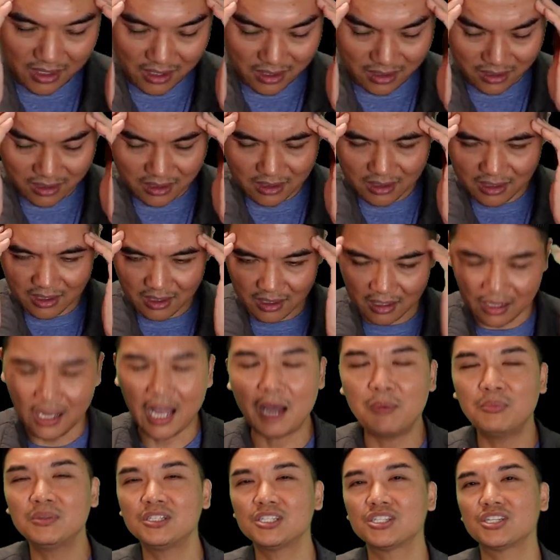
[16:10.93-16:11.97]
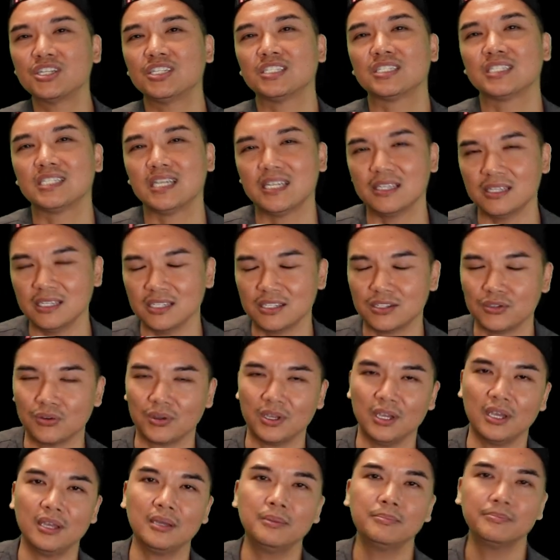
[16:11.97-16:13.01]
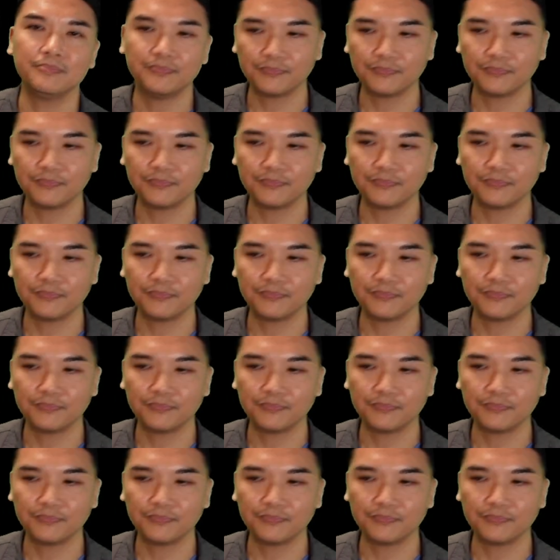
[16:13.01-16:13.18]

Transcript: I'm just gonna say this, okay?